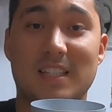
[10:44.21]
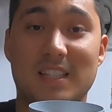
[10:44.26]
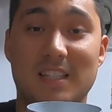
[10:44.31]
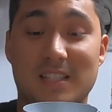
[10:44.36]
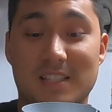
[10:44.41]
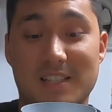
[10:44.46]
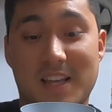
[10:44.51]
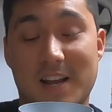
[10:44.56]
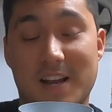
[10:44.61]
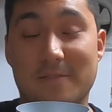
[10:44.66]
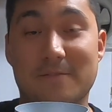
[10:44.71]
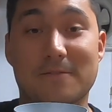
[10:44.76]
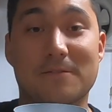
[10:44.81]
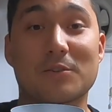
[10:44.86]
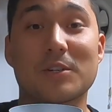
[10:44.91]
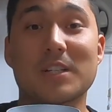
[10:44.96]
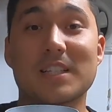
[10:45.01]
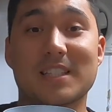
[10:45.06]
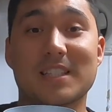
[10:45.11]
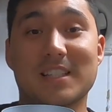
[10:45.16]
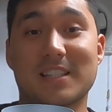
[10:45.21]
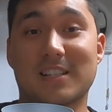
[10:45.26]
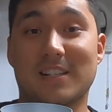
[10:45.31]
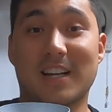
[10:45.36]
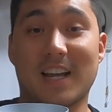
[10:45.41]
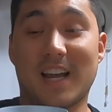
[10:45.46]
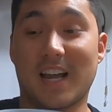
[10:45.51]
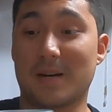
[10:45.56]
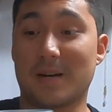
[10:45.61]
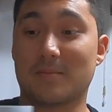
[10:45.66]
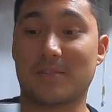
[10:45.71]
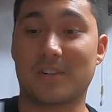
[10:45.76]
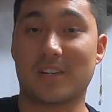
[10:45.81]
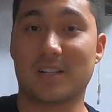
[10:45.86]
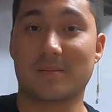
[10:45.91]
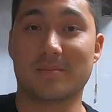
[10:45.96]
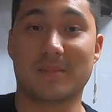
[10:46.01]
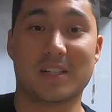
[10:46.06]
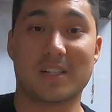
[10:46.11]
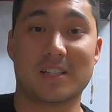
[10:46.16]
it's like freezing your hand pretty
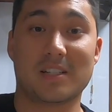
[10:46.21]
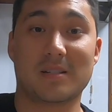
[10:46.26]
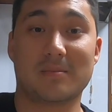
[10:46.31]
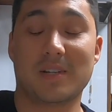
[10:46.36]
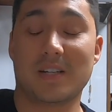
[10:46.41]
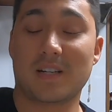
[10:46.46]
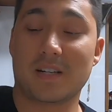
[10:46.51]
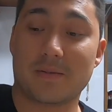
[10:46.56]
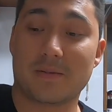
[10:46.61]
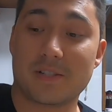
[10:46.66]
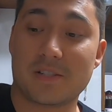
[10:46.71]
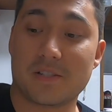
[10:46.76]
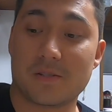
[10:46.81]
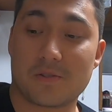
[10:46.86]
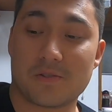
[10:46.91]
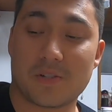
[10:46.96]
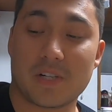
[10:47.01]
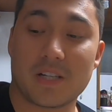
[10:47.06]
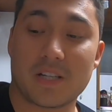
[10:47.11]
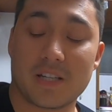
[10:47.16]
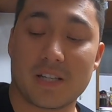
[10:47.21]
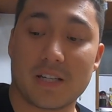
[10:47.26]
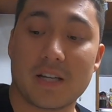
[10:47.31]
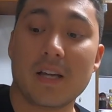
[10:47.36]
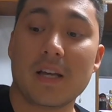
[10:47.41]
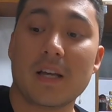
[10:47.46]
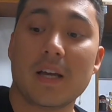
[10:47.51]
much, depending on what you're drinking,